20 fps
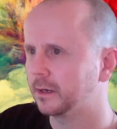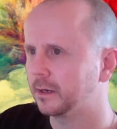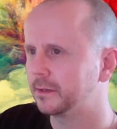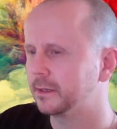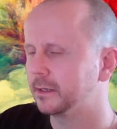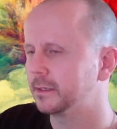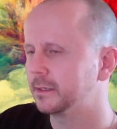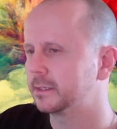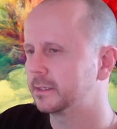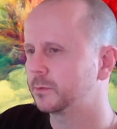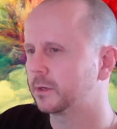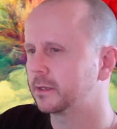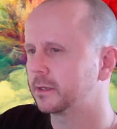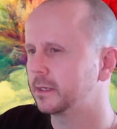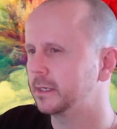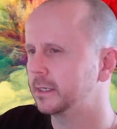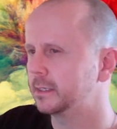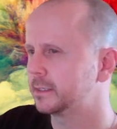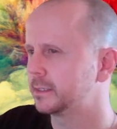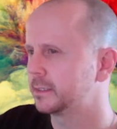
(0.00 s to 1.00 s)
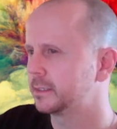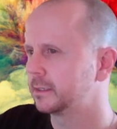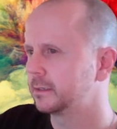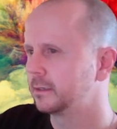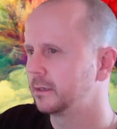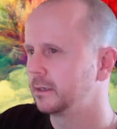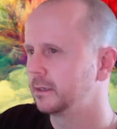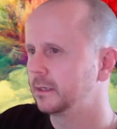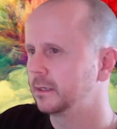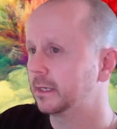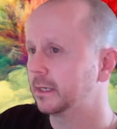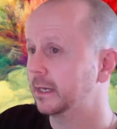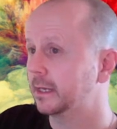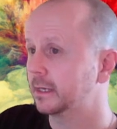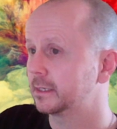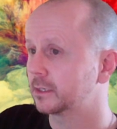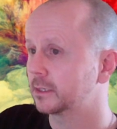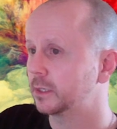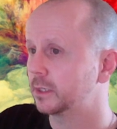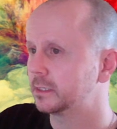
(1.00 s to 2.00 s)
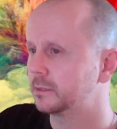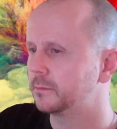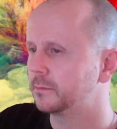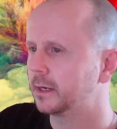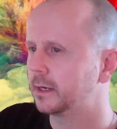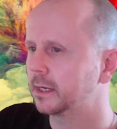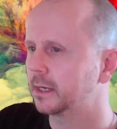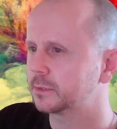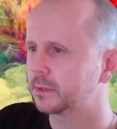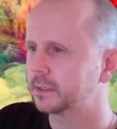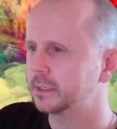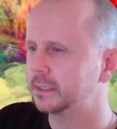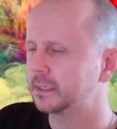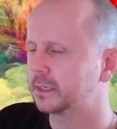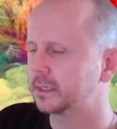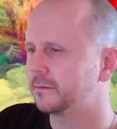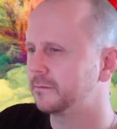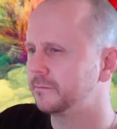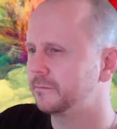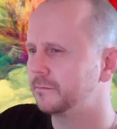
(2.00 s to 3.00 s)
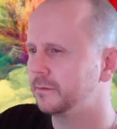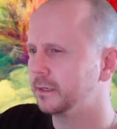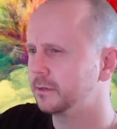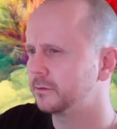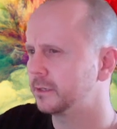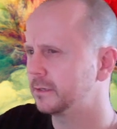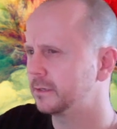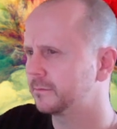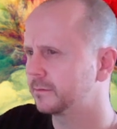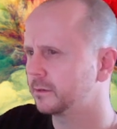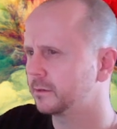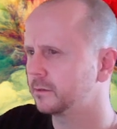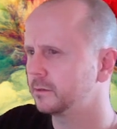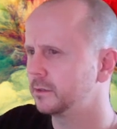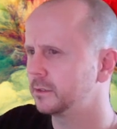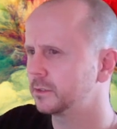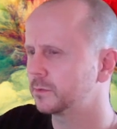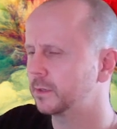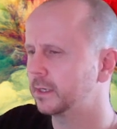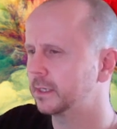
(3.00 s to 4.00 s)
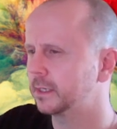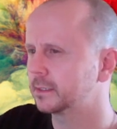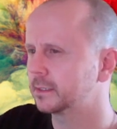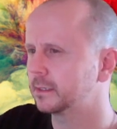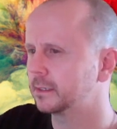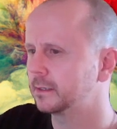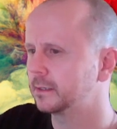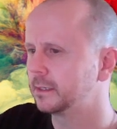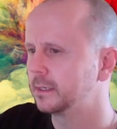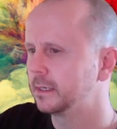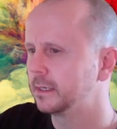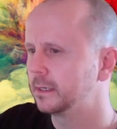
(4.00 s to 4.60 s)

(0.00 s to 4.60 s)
I think this is one of these, again, it's question marks, one of these kind of figurative clues where it's going to